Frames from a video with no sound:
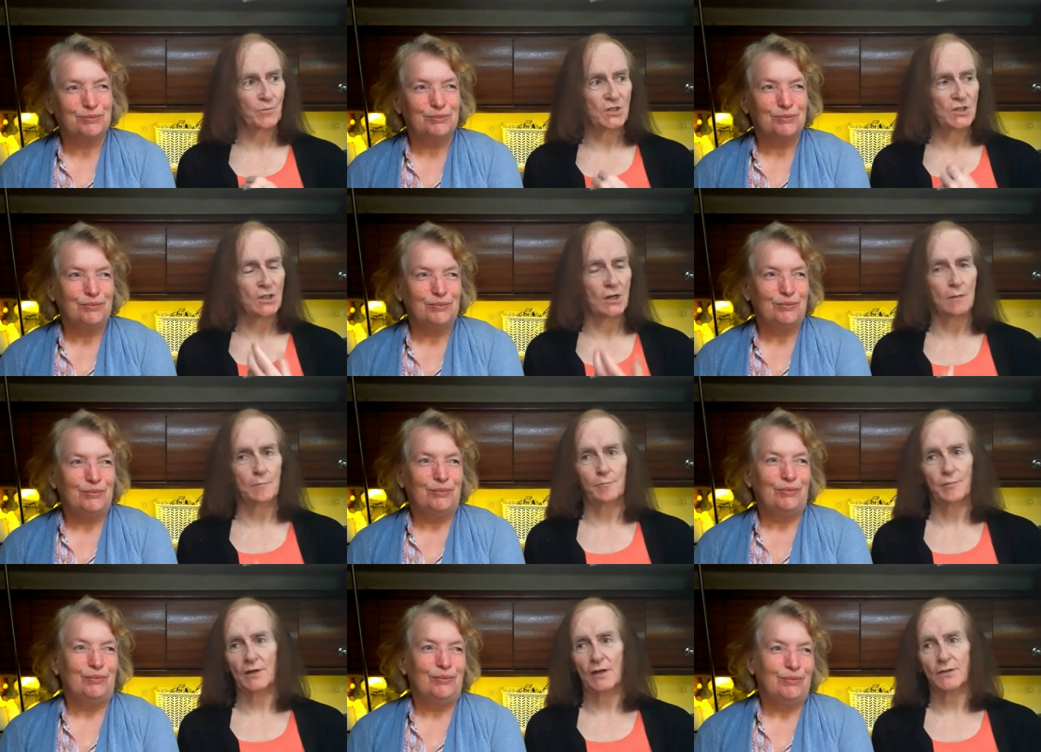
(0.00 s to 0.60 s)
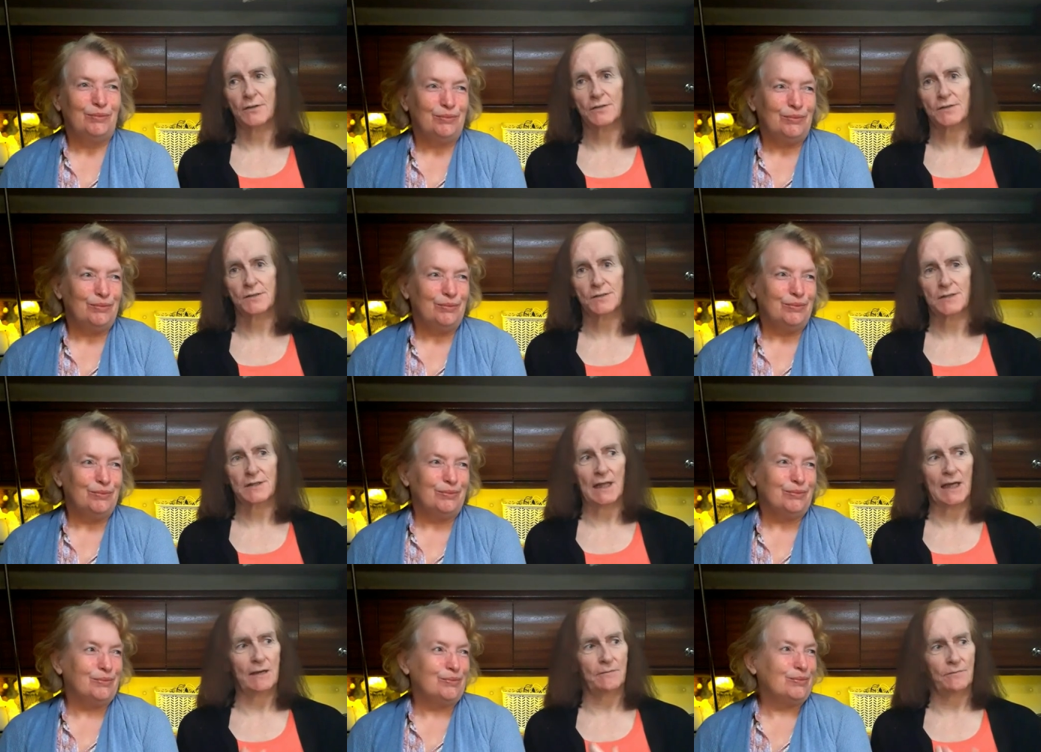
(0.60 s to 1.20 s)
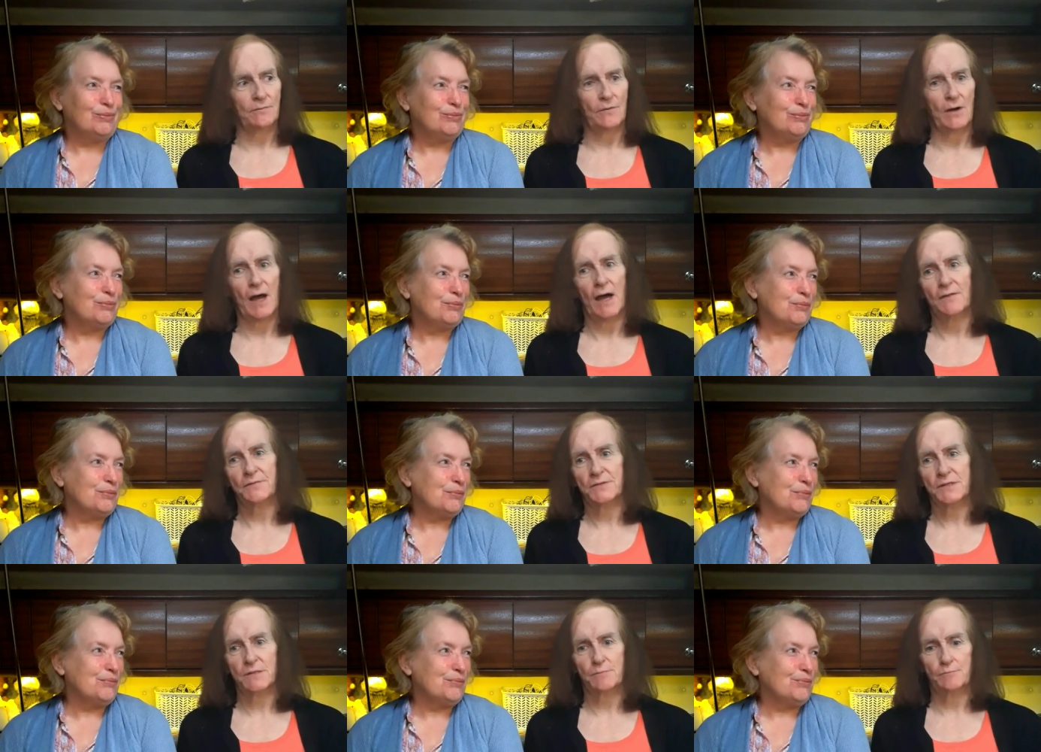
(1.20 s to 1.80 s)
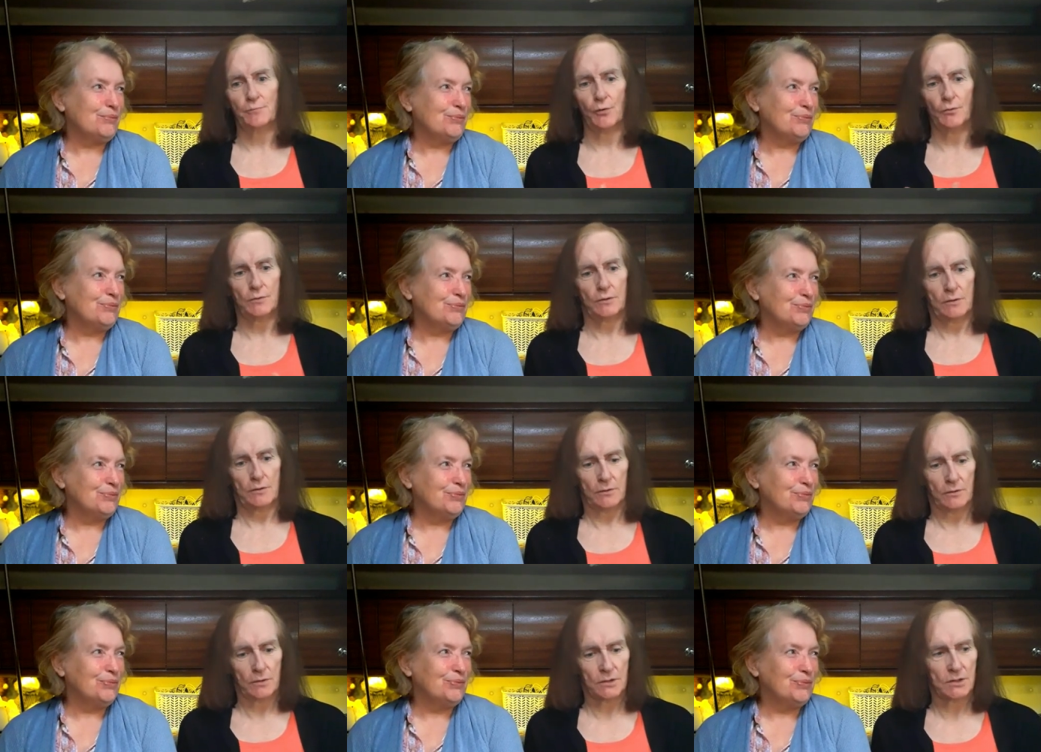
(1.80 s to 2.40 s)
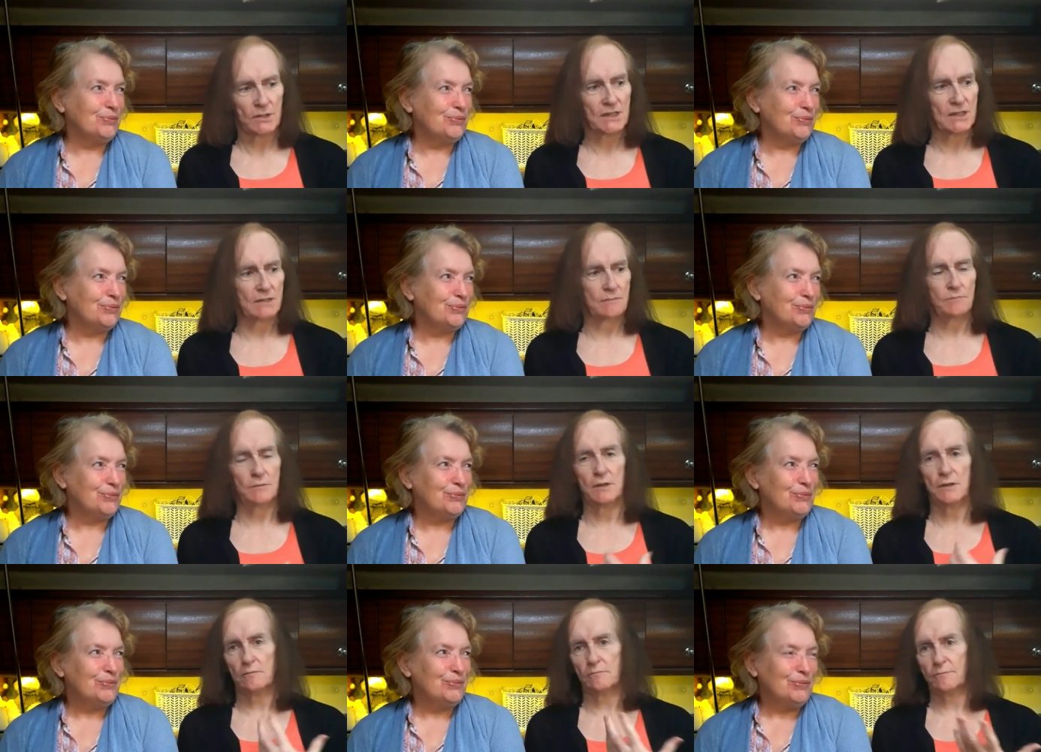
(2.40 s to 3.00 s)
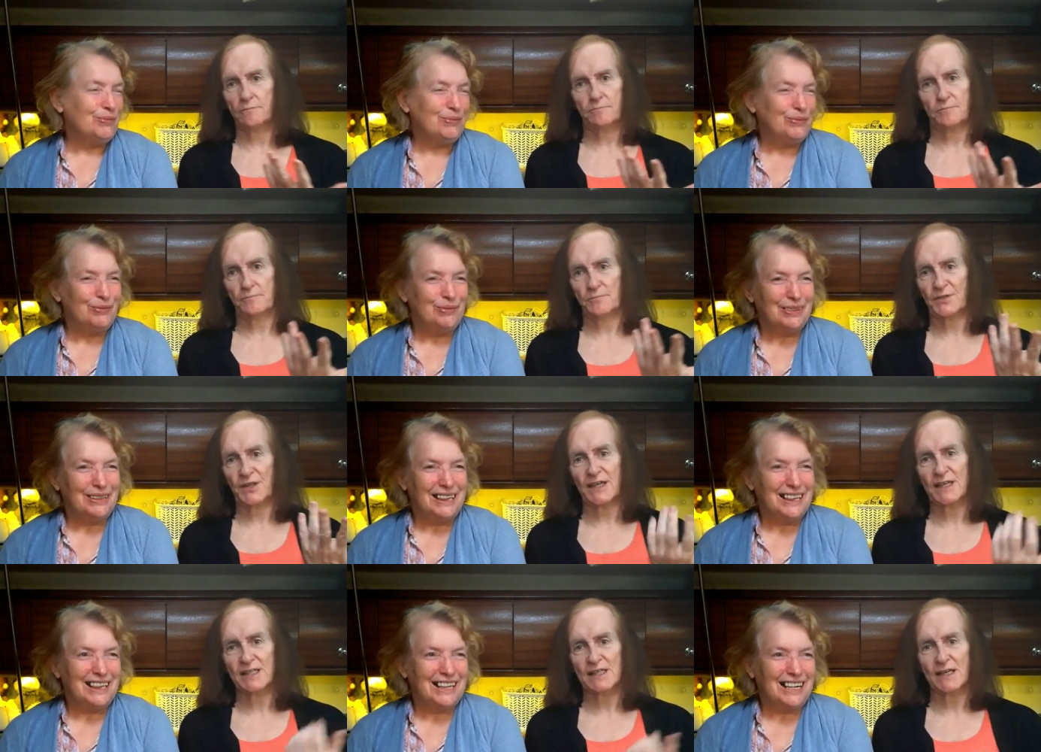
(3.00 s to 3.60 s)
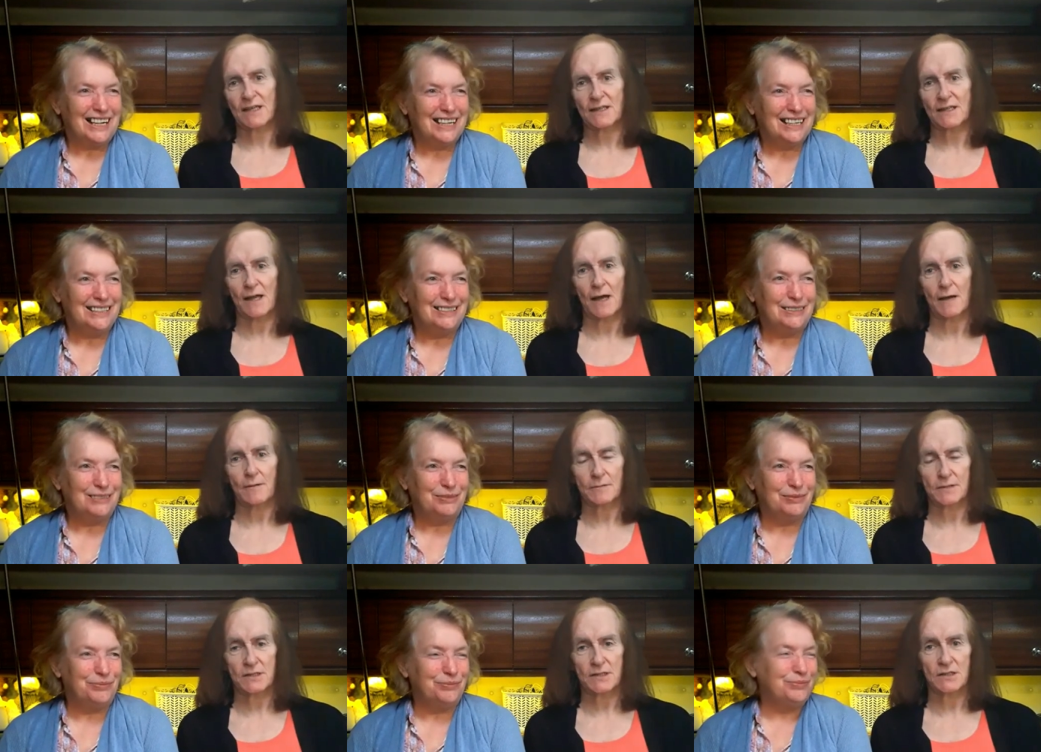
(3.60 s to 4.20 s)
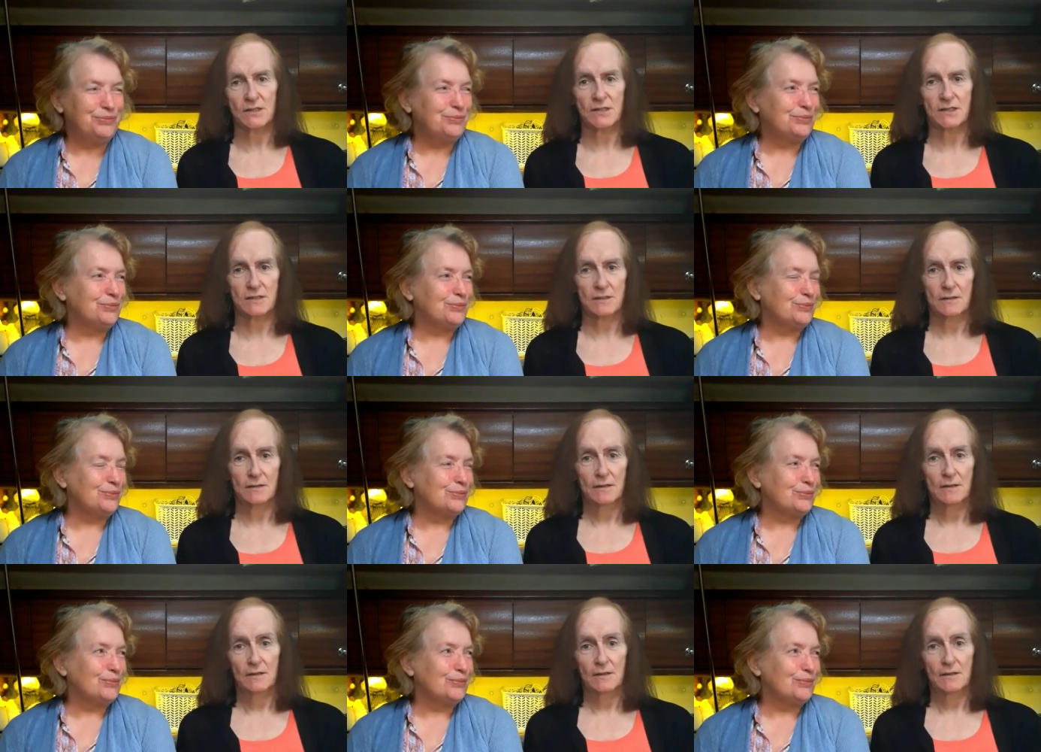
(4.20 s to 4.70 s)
Speaker 1: chart plotters, life rafts, boat hooks, you know, things like that. It's just